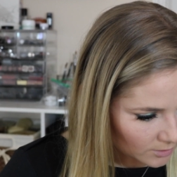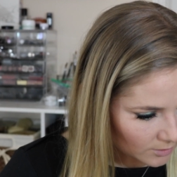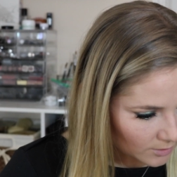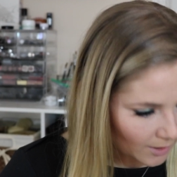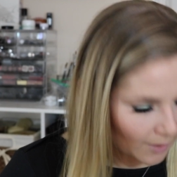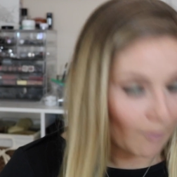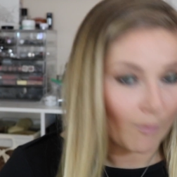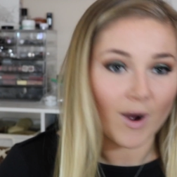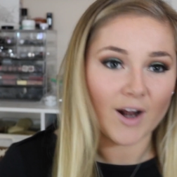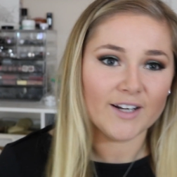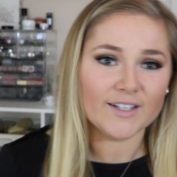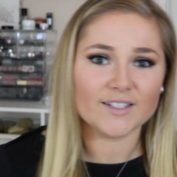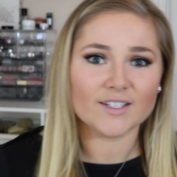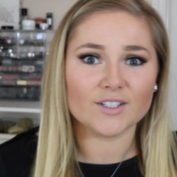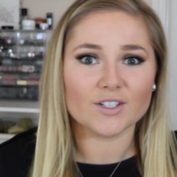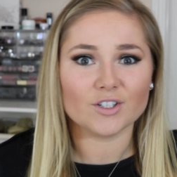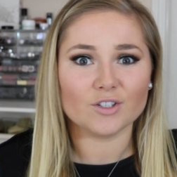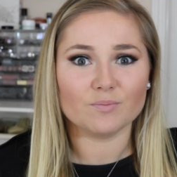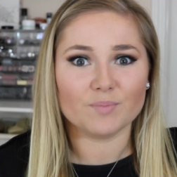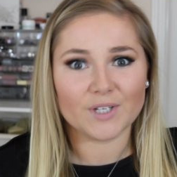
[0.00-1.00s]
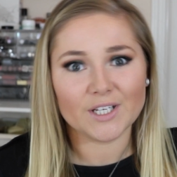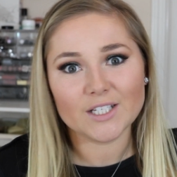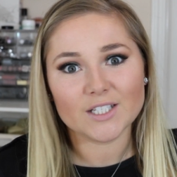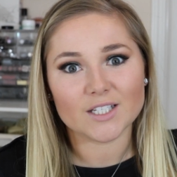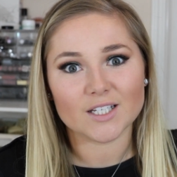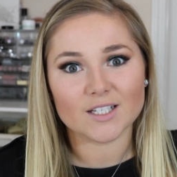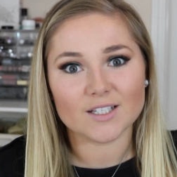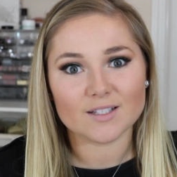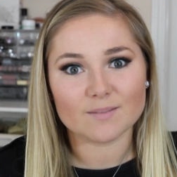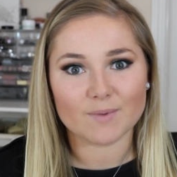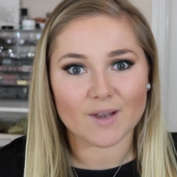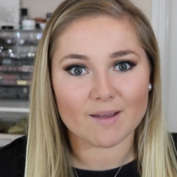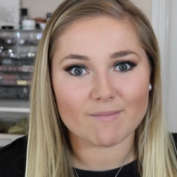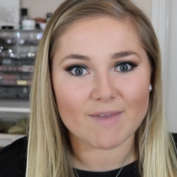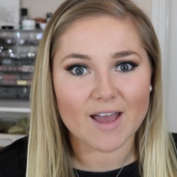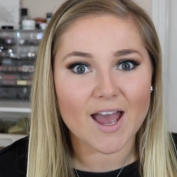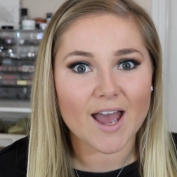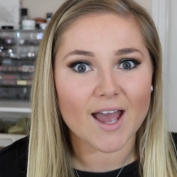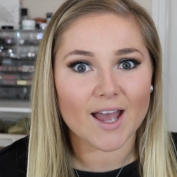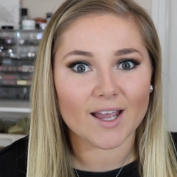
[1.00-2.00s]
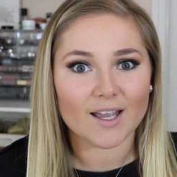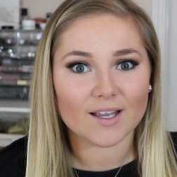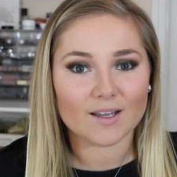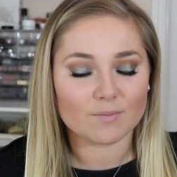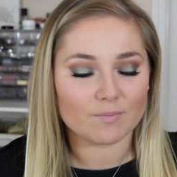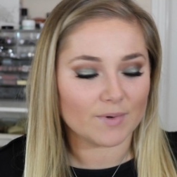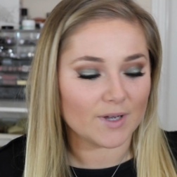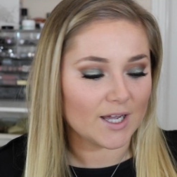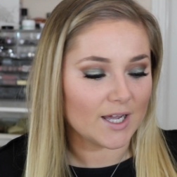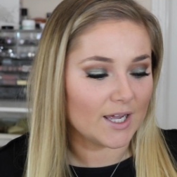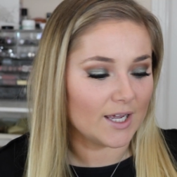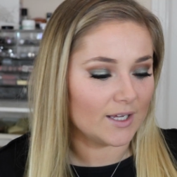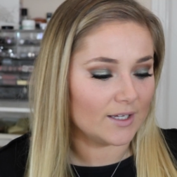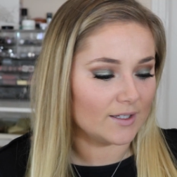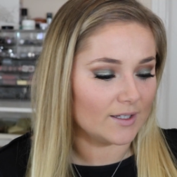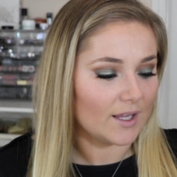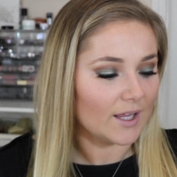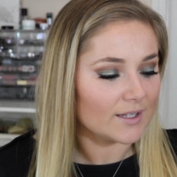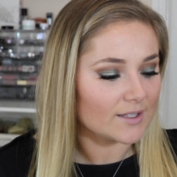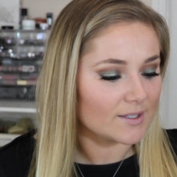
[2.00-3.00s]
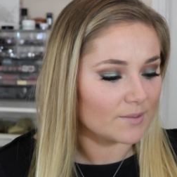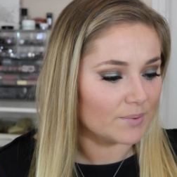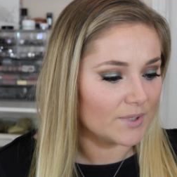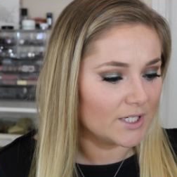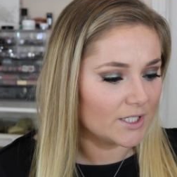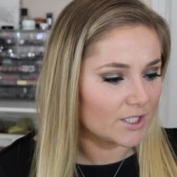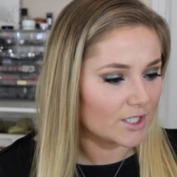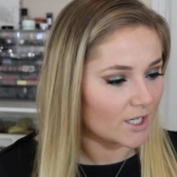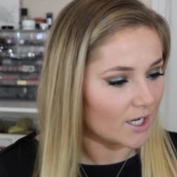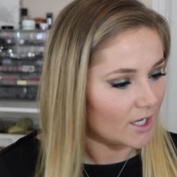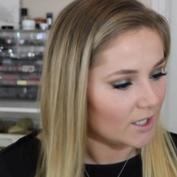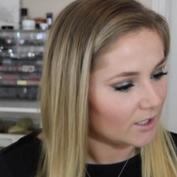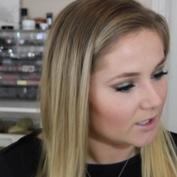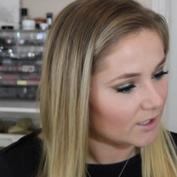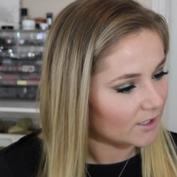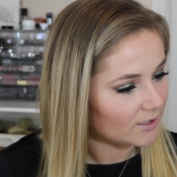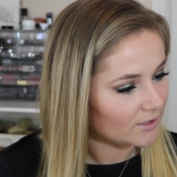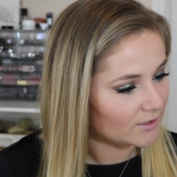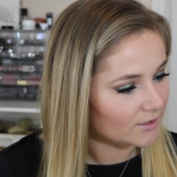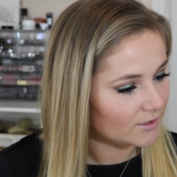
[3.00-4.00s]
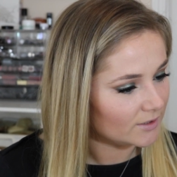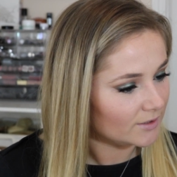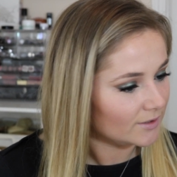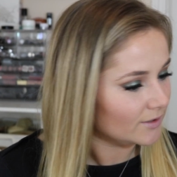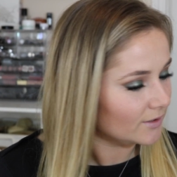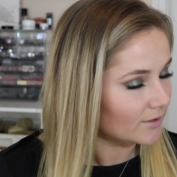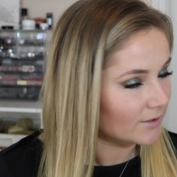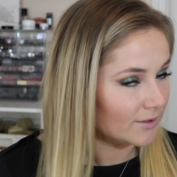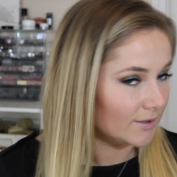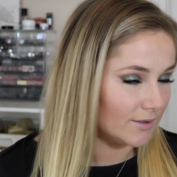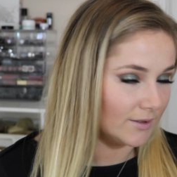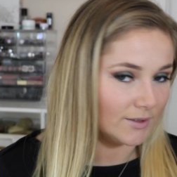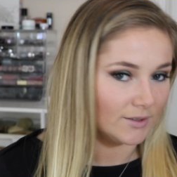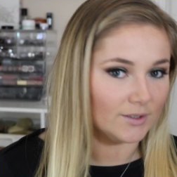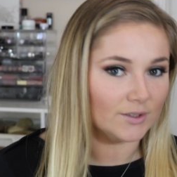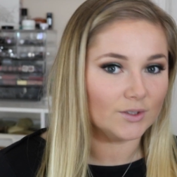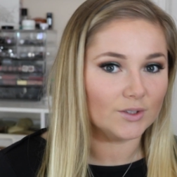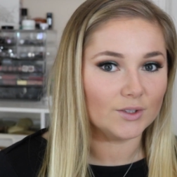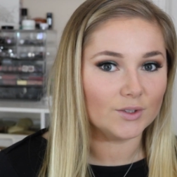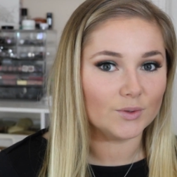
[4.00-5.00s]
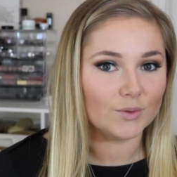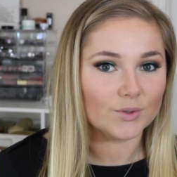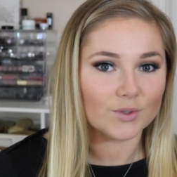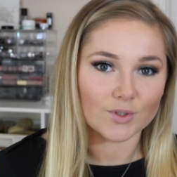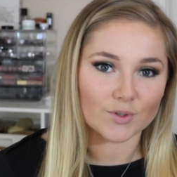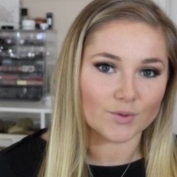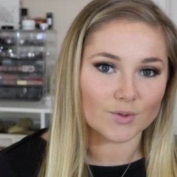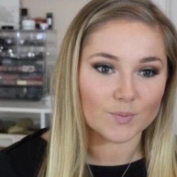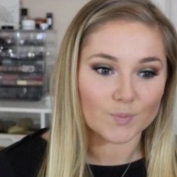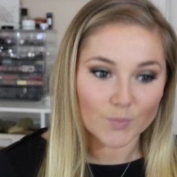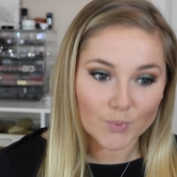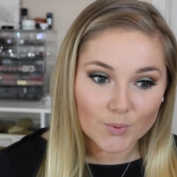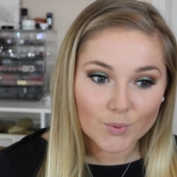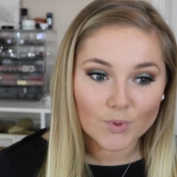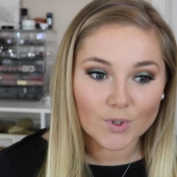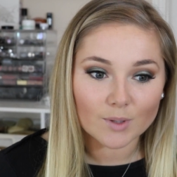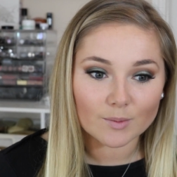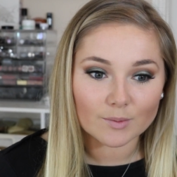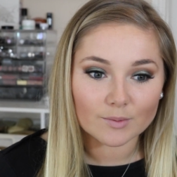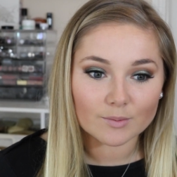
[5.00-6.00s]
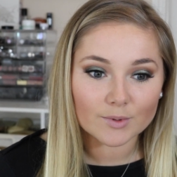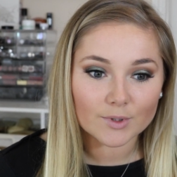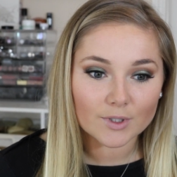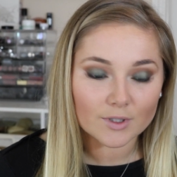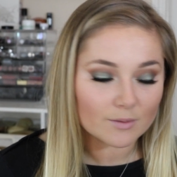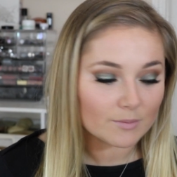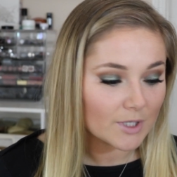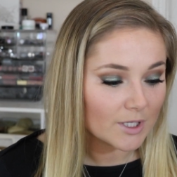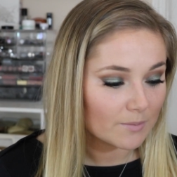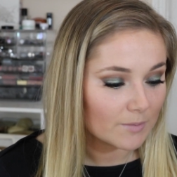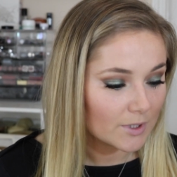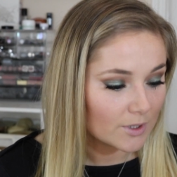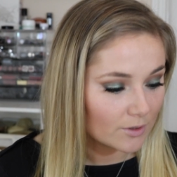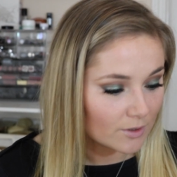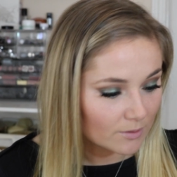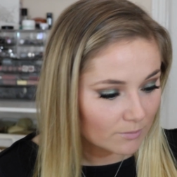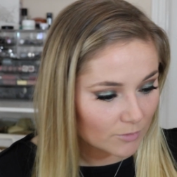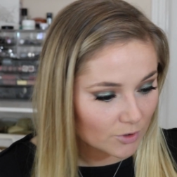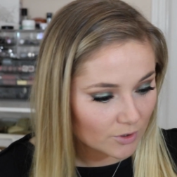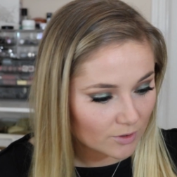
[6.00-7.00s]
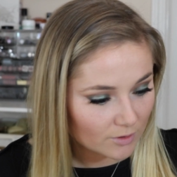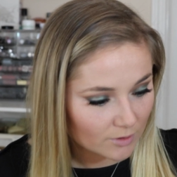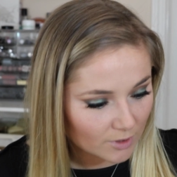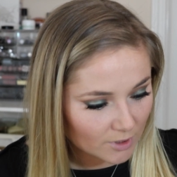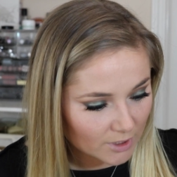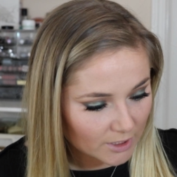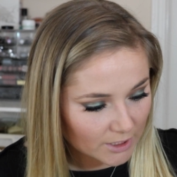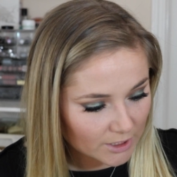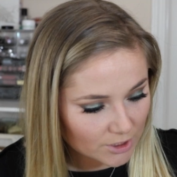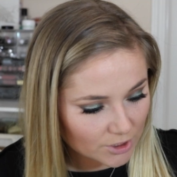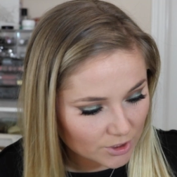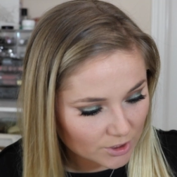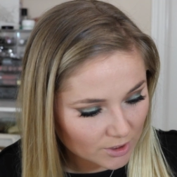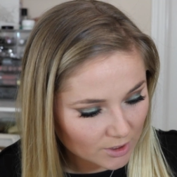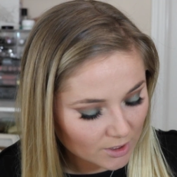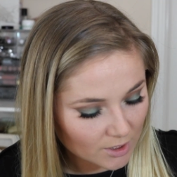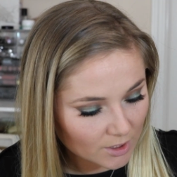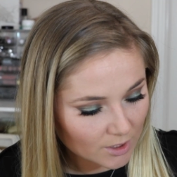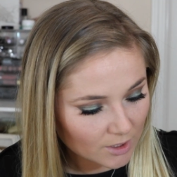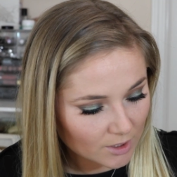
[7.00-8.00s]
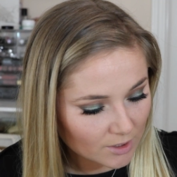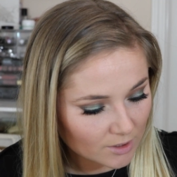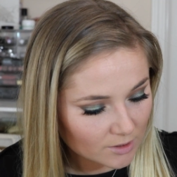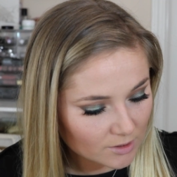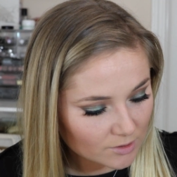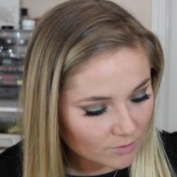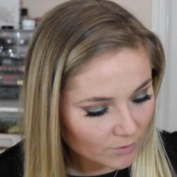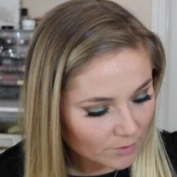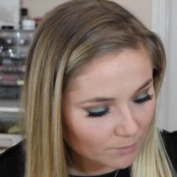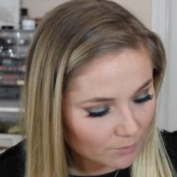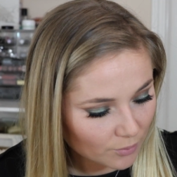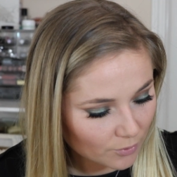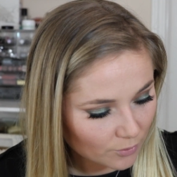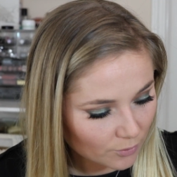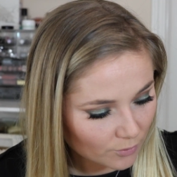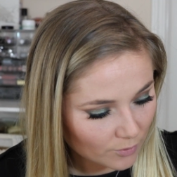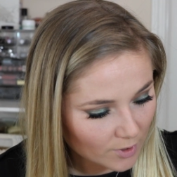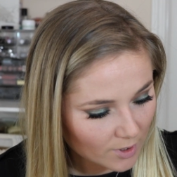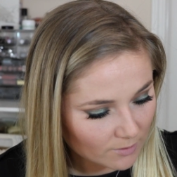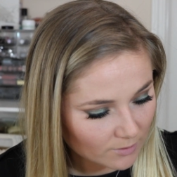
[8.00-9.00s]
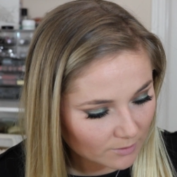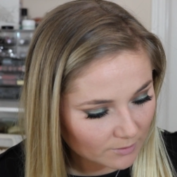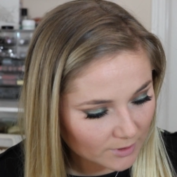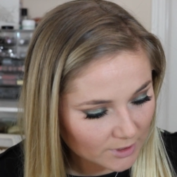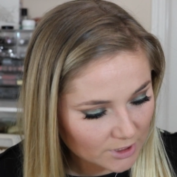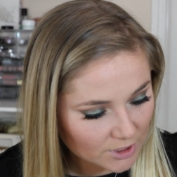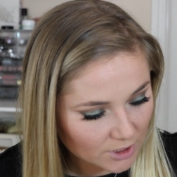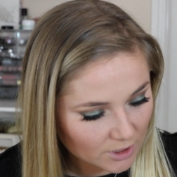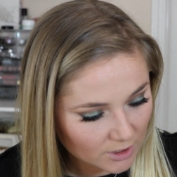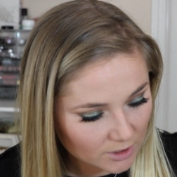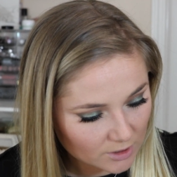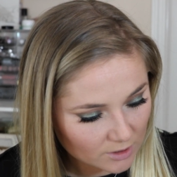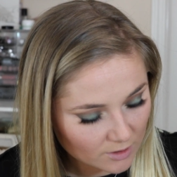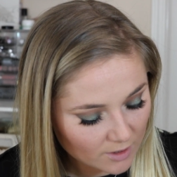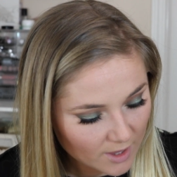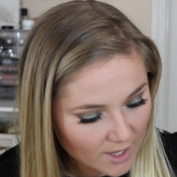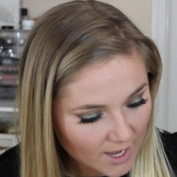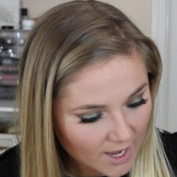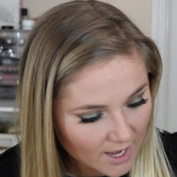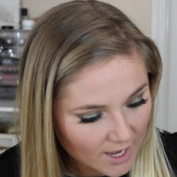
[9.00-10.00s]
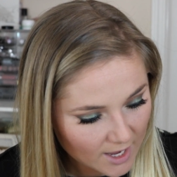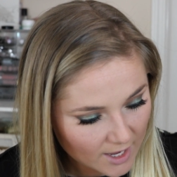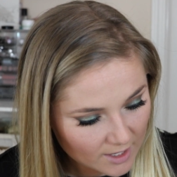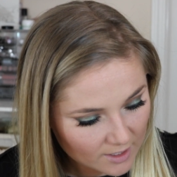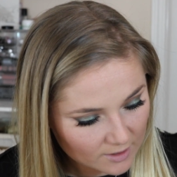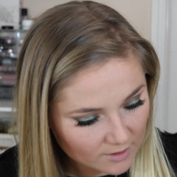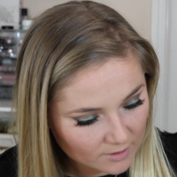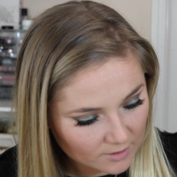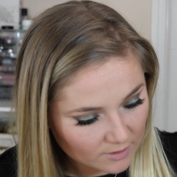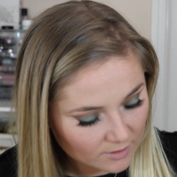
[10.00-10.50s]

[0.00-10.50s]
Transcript: I wanted to do Peaches by MAC, but it's a peach color. So it's probably gonna make me look more orange. So I probably shouldn't do that.